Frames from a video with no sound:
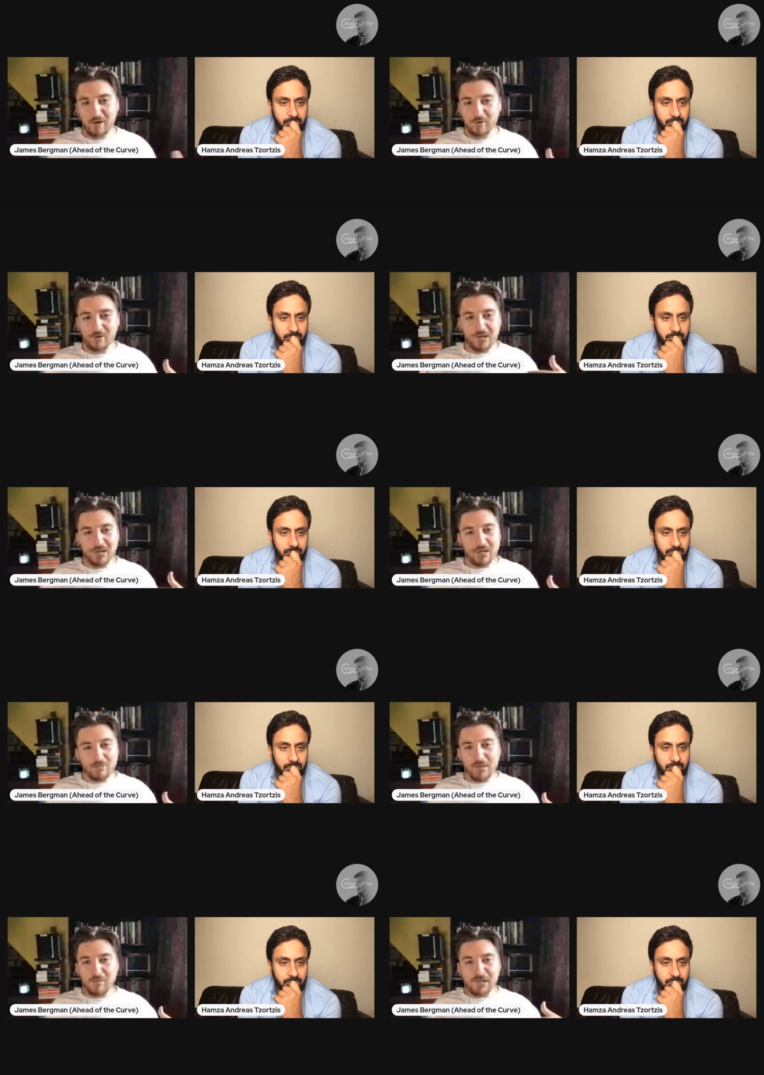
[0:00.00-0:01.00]
Speaker 1: How
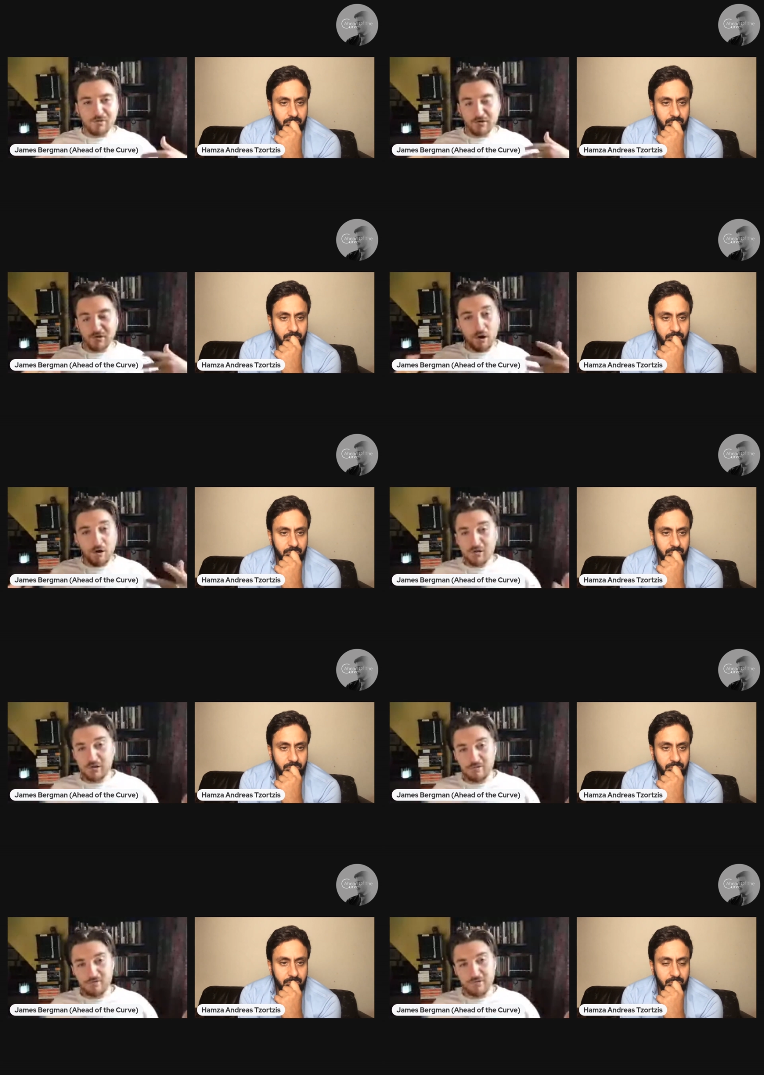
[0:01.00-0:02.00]
maybe he's going to
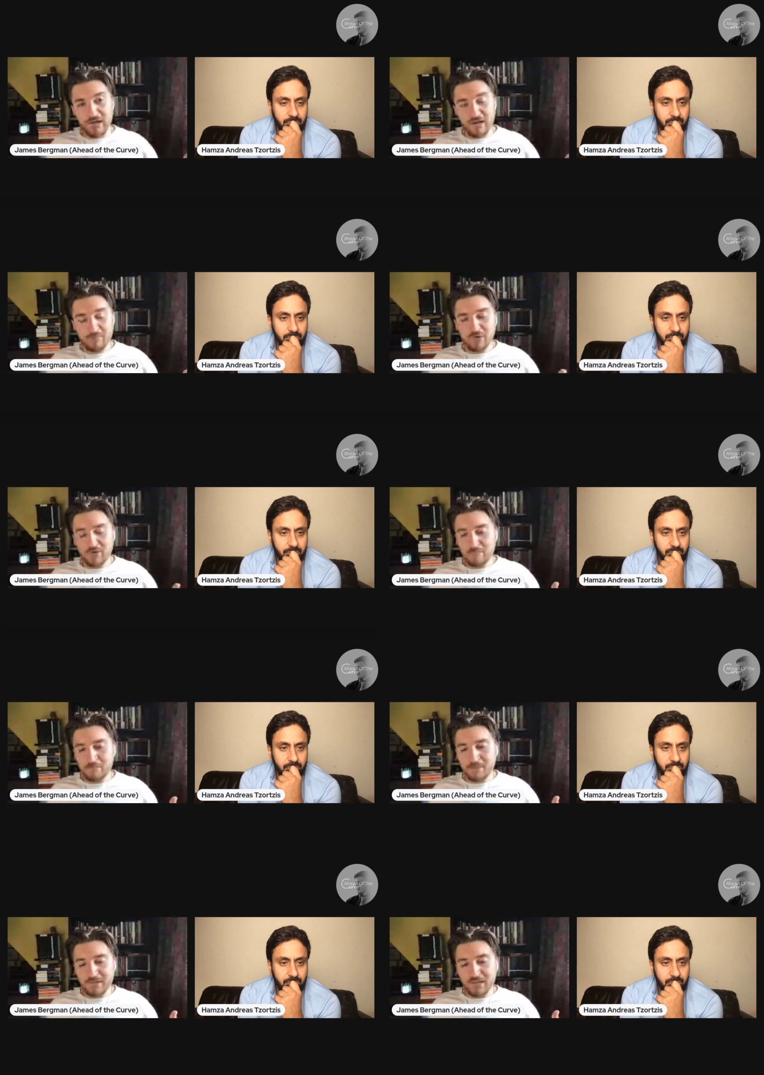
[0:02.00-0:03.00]
argue for that, but
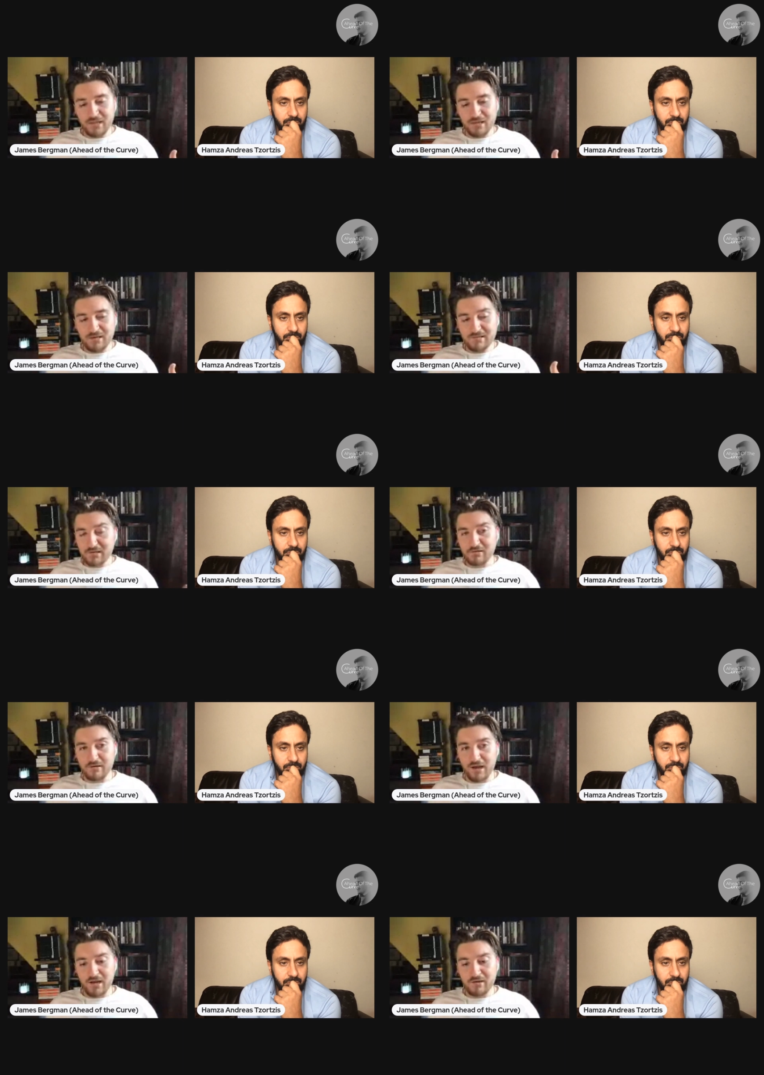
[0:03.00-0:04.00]
he
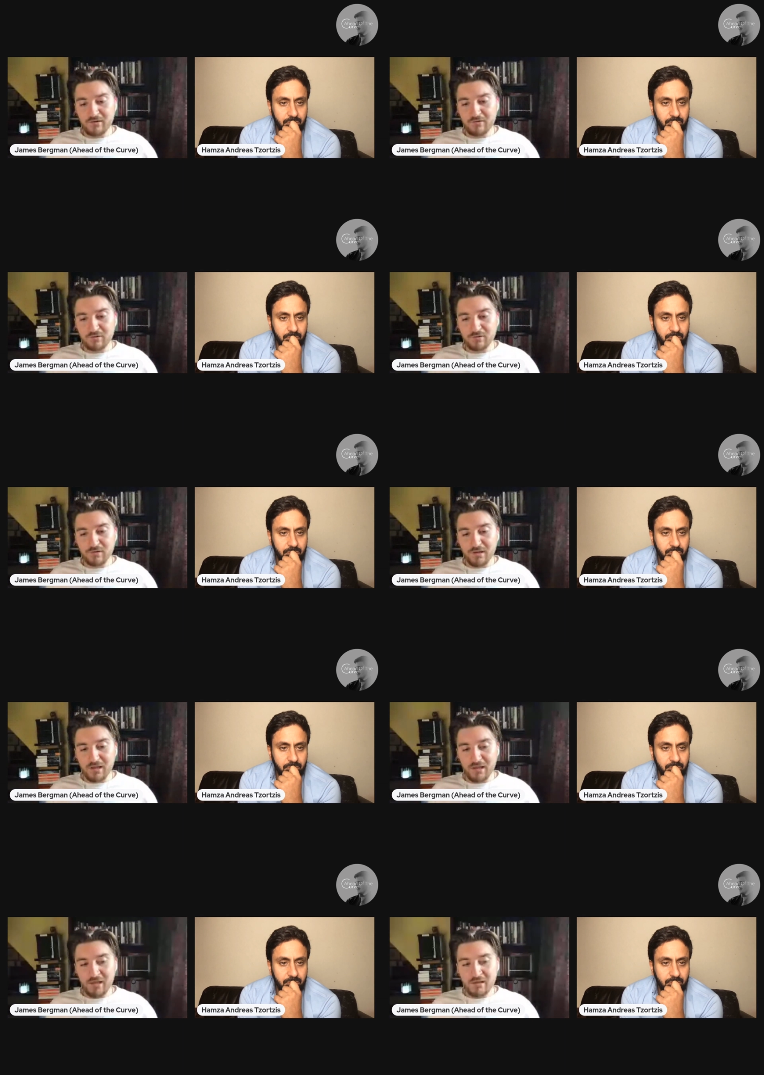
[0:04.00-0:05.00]
didn't. And
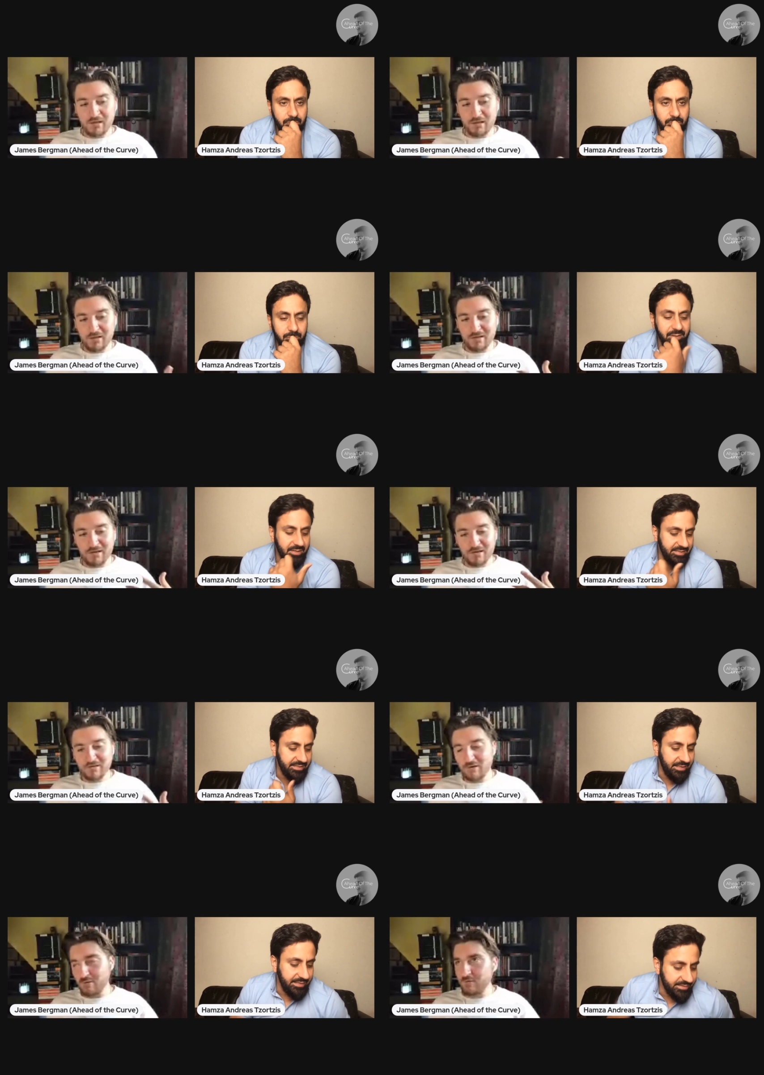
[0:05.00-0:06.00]
because
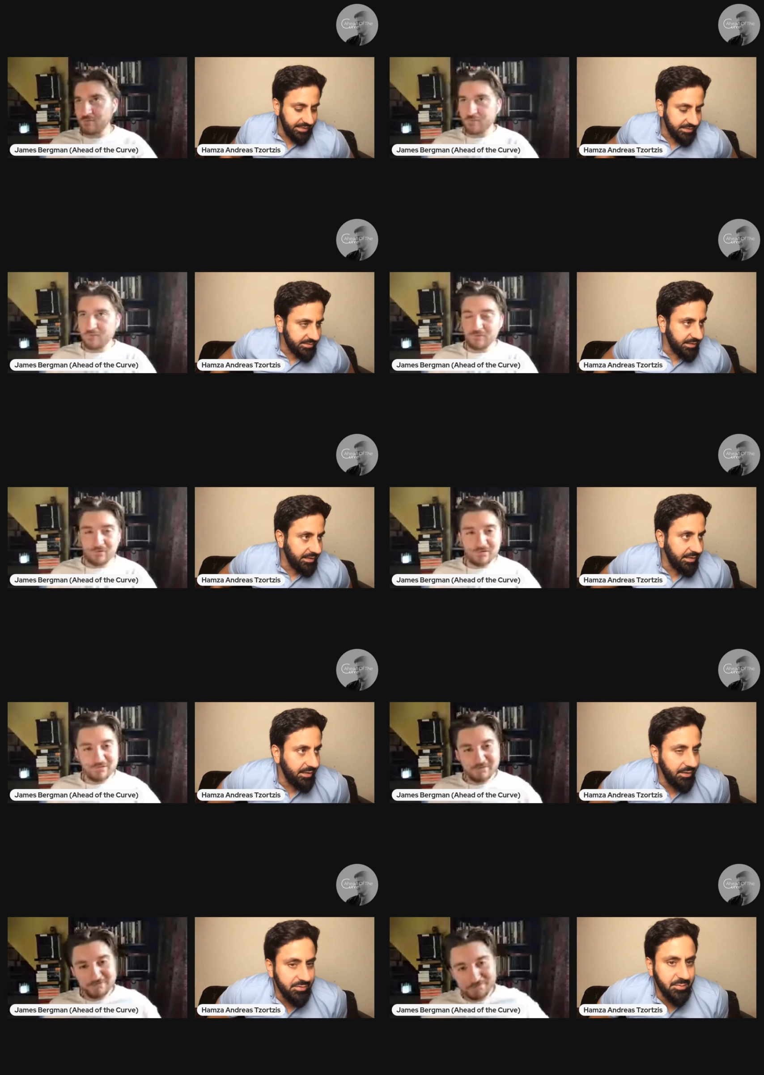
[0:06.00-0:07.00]

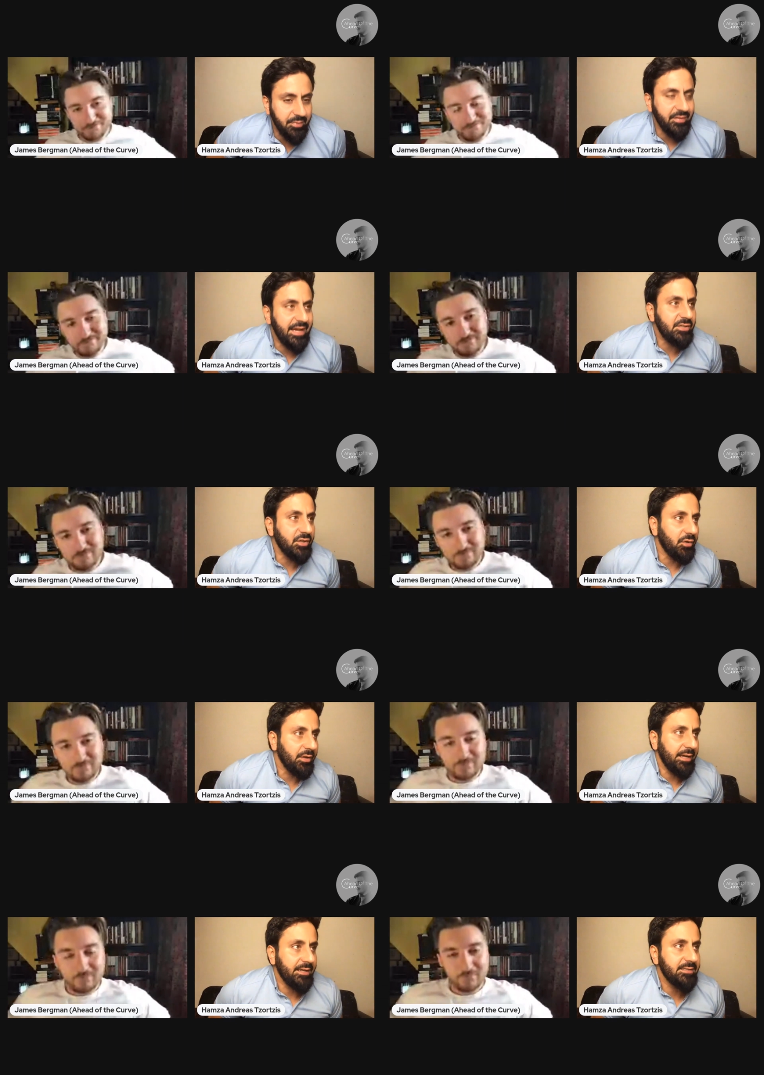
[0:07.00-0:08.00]
Speaker 2: he was a bit of an ideologue,
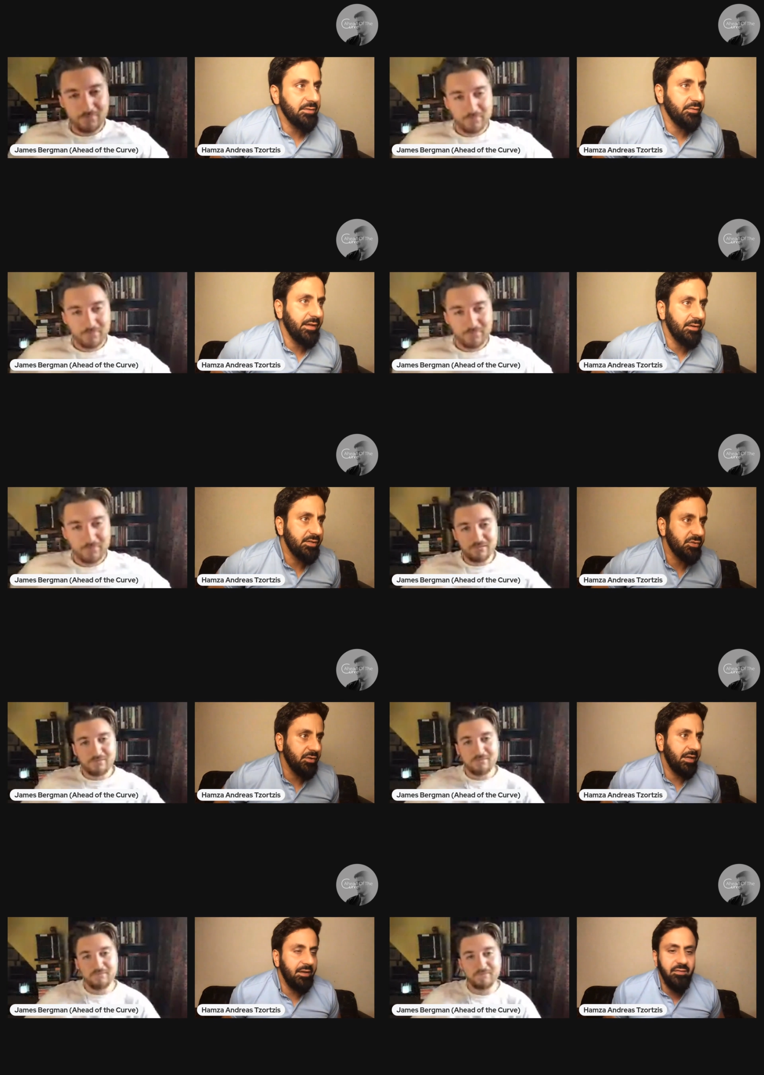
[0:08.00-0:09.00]
I guess, on that issue.
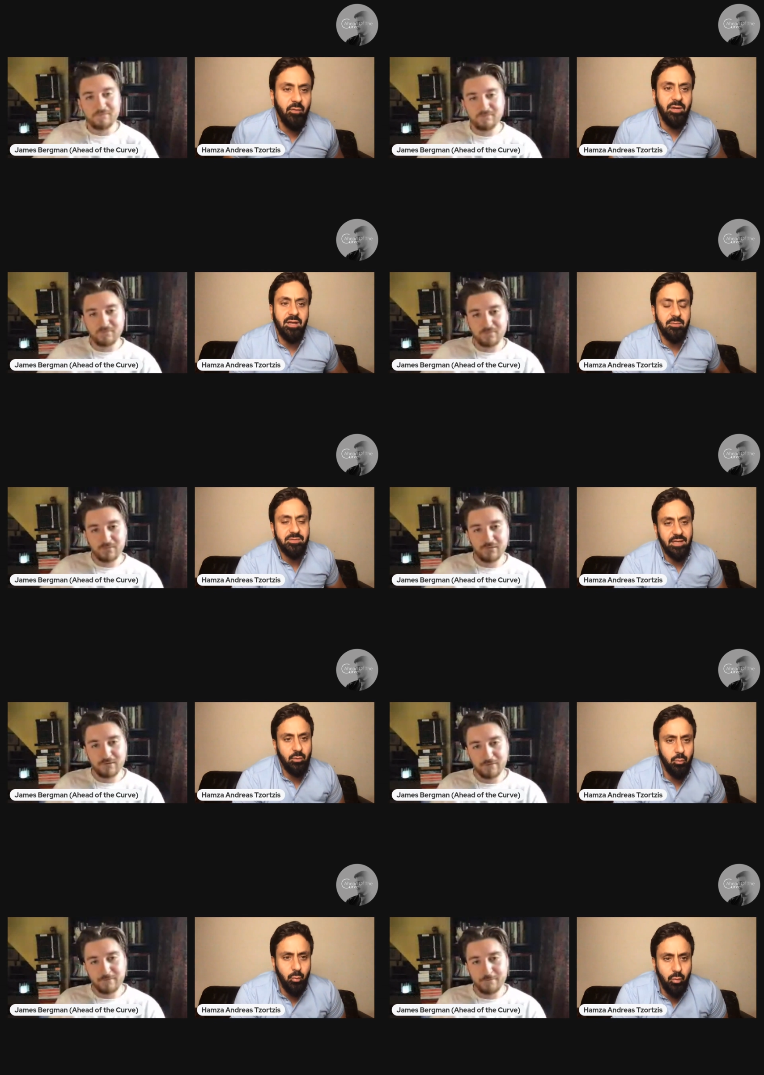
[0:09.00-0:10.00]
And even when it comes to like
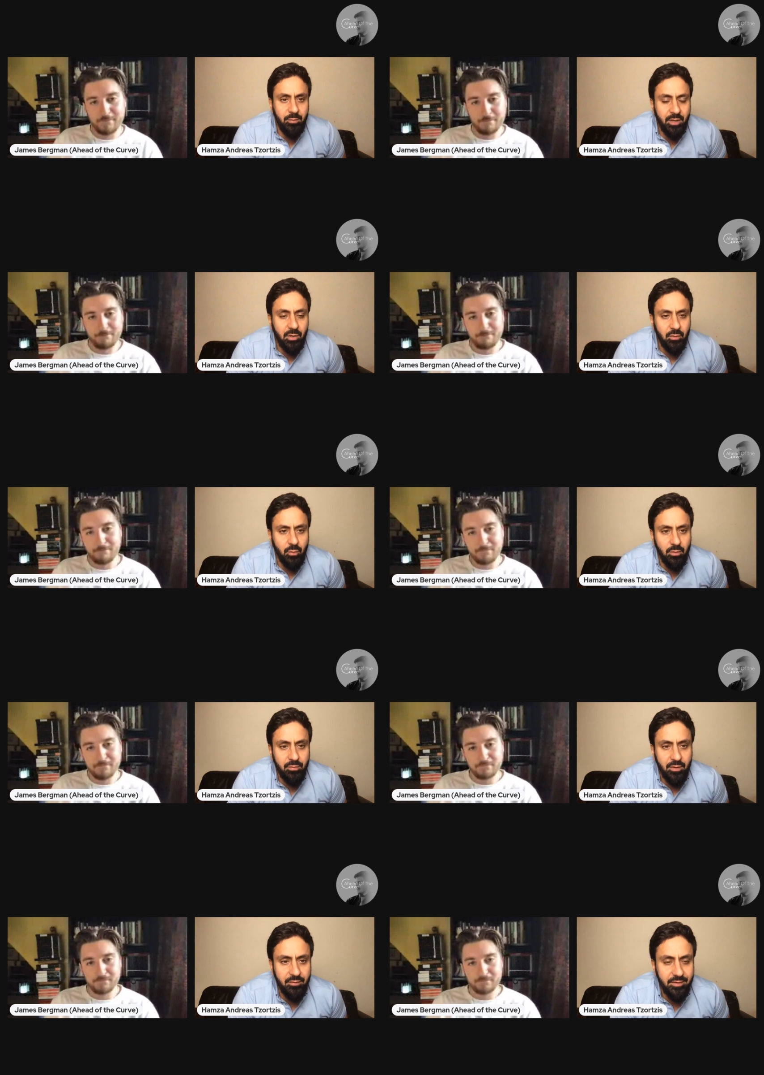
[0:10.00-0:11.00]
women,
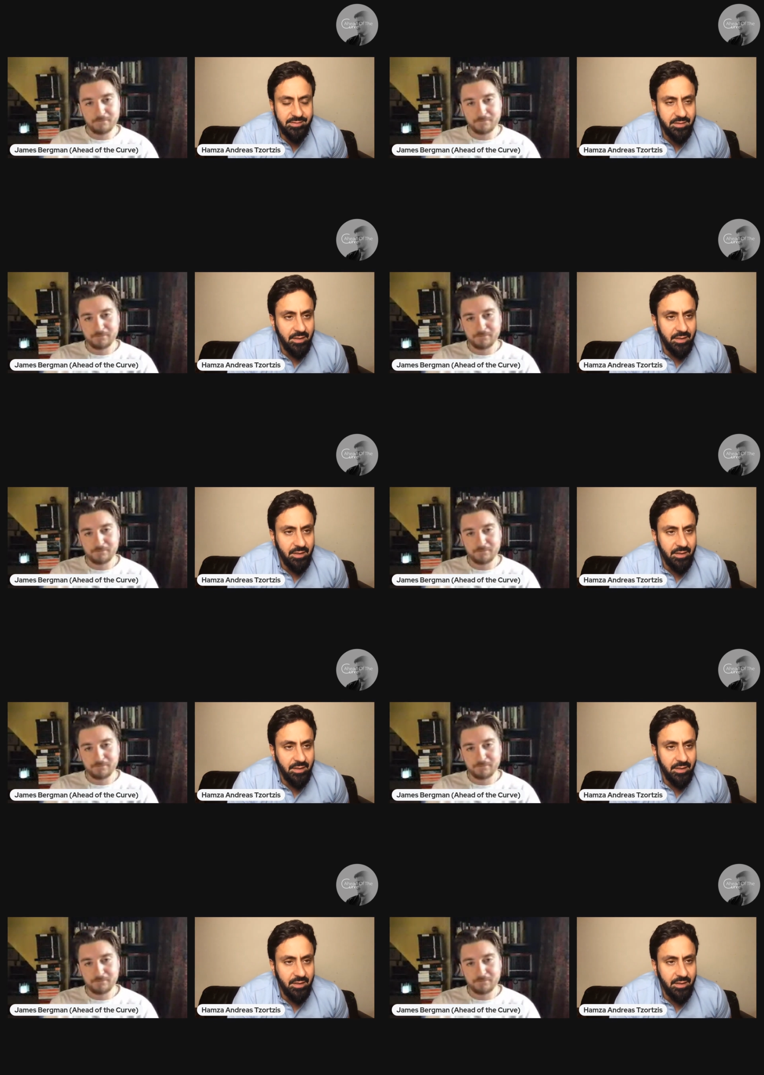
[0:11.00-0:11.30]
the